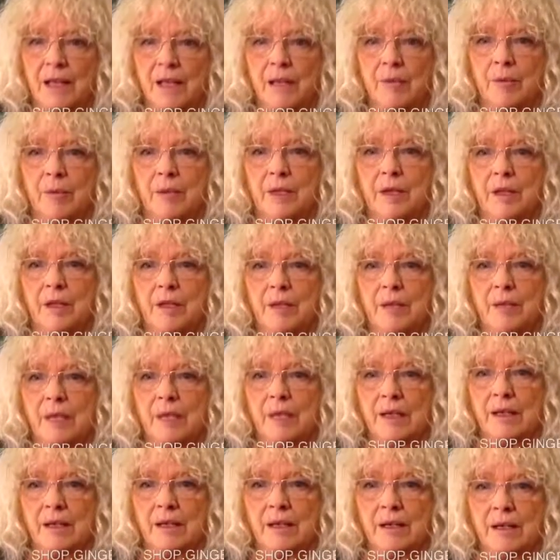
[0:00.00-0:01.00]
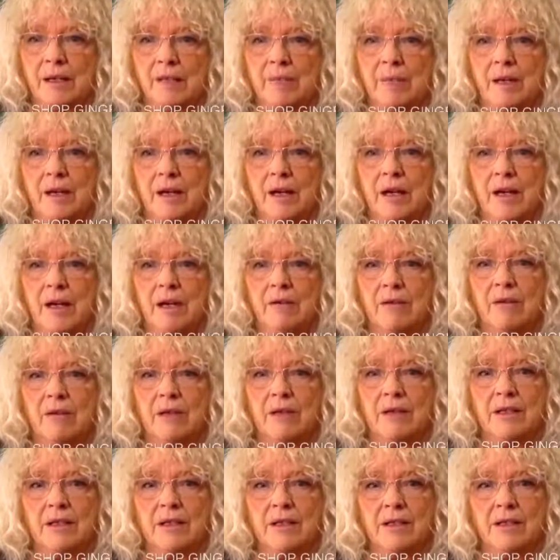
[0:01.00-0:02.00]
But in the meantime, I want
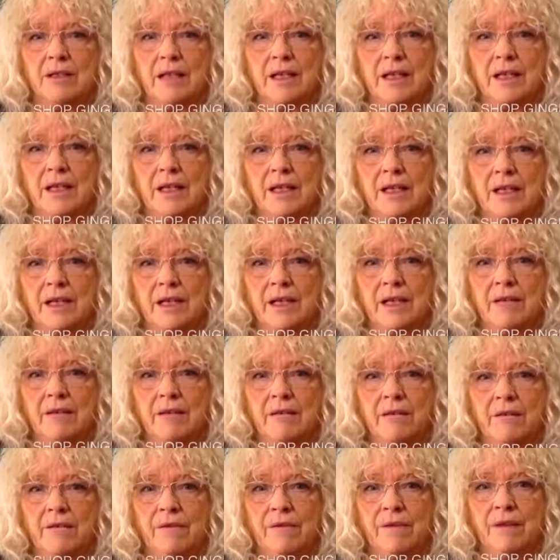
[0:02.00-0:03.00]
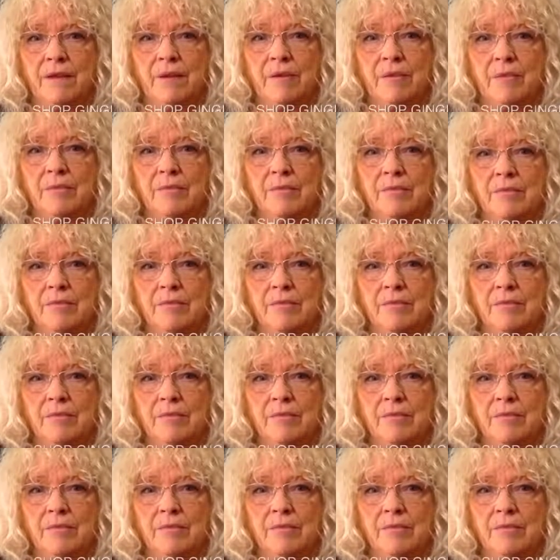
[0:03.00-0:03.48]
to see if um,